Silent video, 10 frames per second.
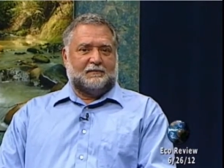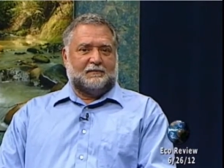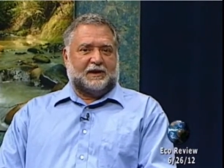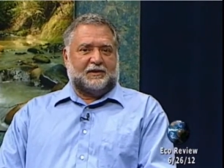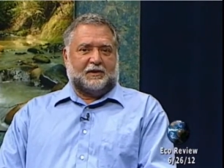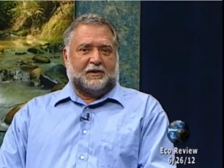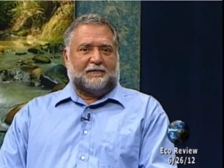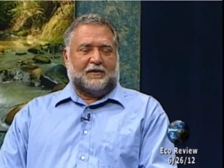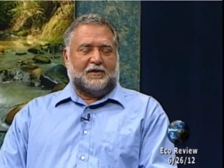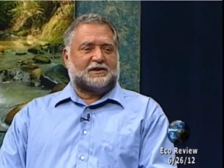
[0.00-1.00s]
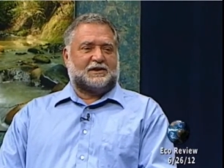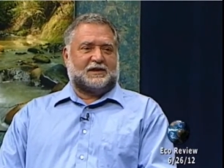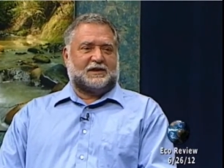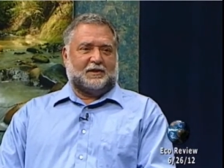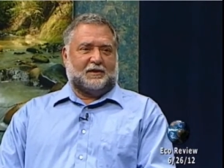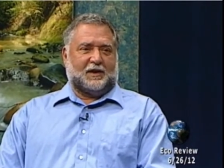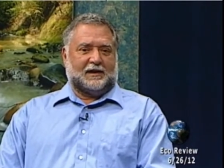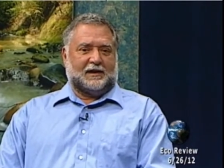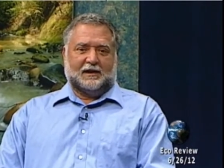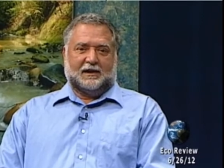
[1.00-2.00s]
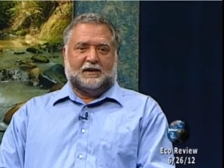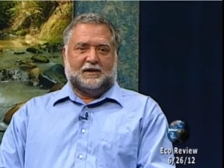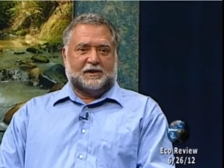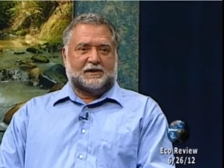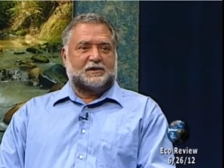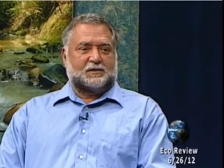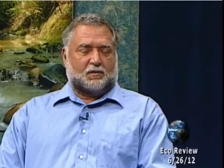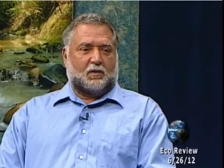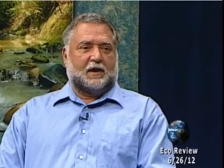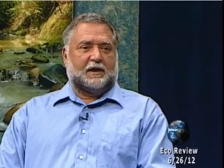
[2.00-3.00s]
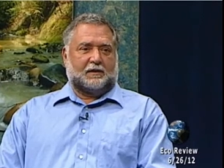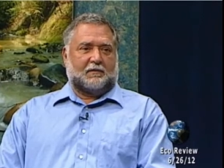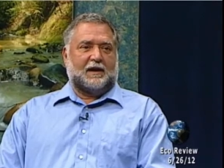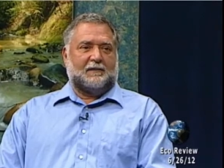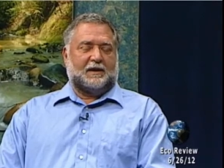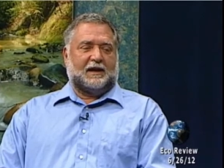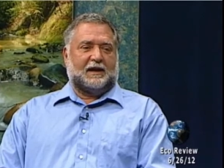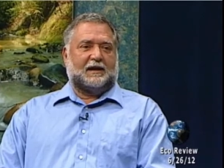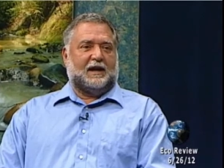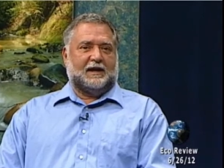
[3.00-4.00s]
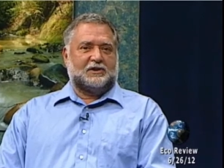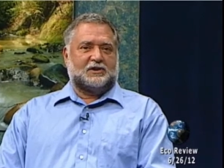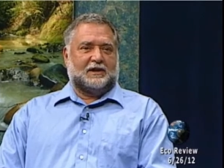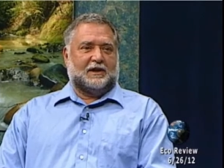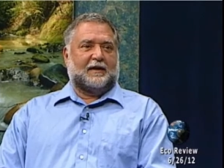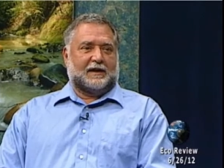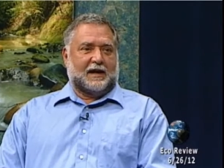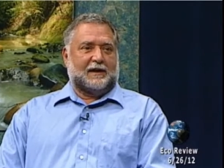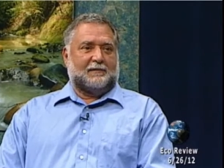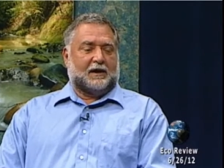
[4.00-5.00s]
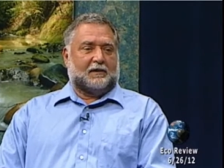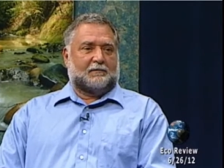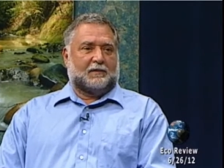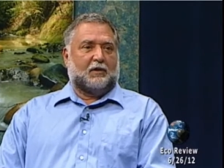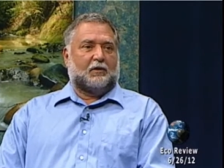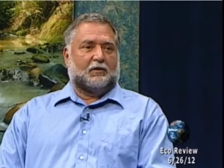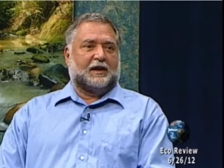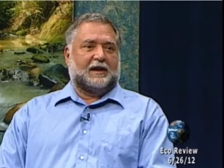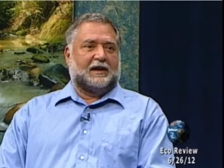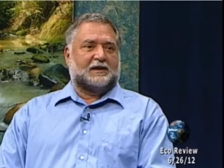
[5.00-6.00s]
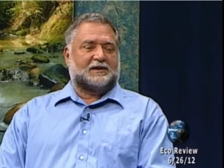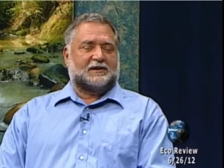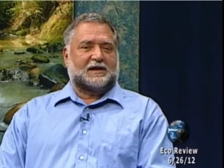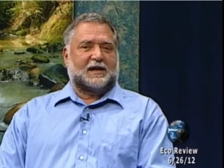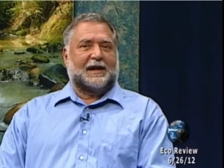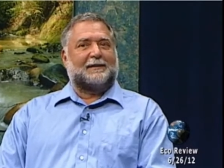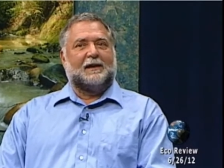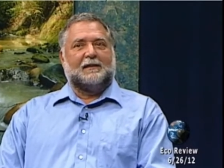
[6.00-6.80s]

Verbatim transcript: But they're the first to tell you that this is one great big engineering nightmare. The whole thing is. It's like